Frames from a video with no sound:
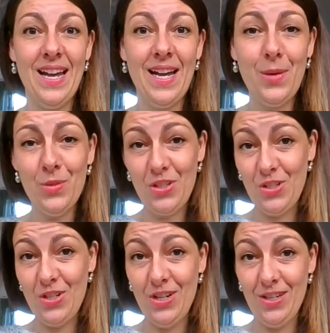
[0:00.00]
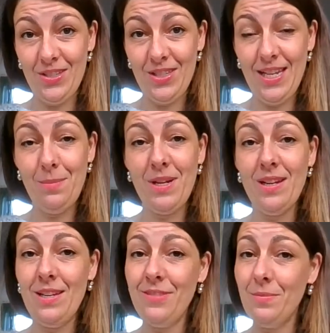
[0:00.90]
I will start, and my
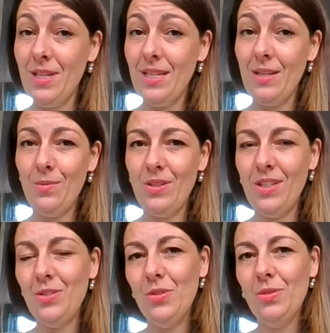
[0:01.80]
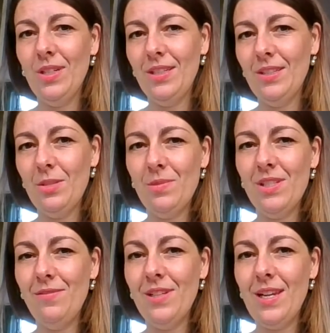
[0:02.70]
life update, I will not do a
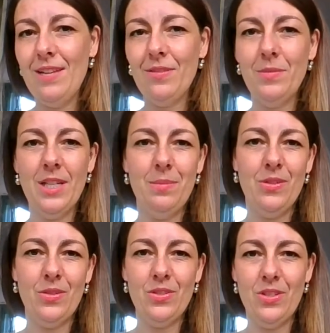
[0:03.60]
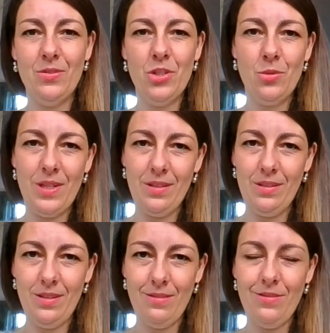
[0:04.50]
specific life update because, you know, during
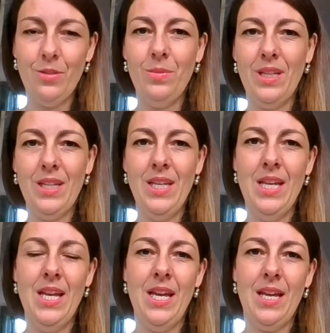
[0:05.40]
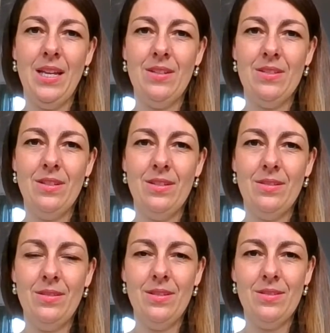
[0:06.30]
filming and
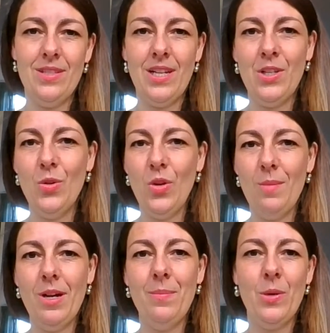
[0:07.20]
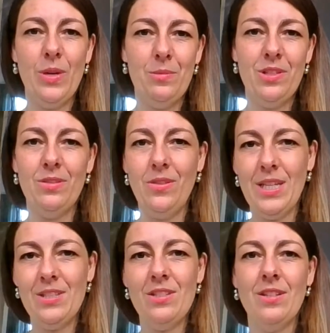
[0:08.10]
telling you all about my WIPS and all
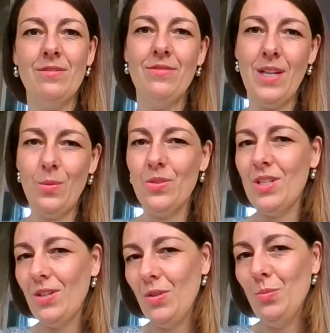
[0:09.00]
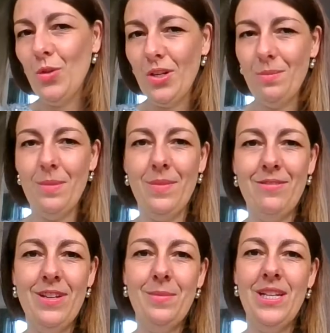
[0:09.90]
that stuff, I will tell you more about my
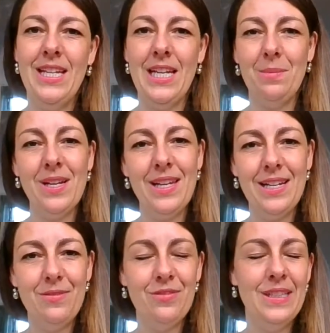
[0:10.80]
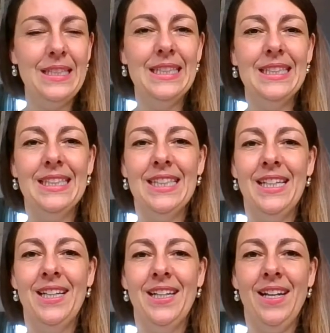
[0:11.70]
family and my life.
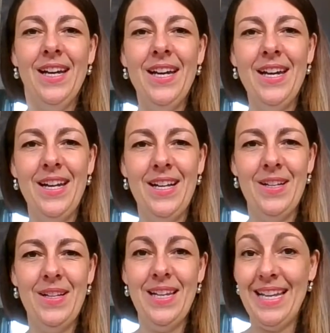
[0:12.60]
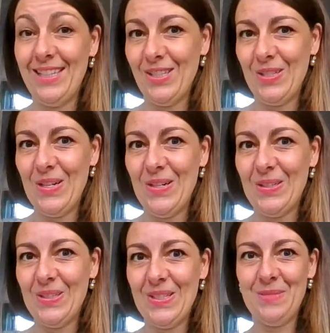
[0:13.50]
Let's
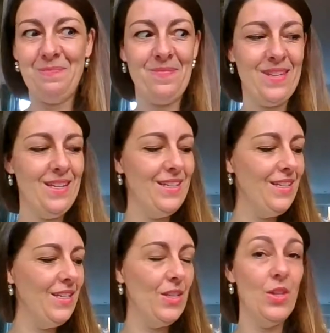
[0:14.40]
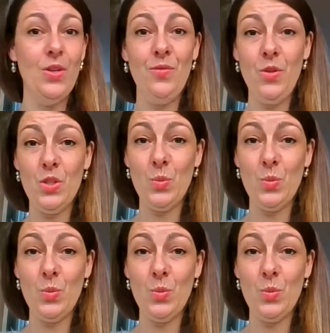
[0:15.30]
start. The first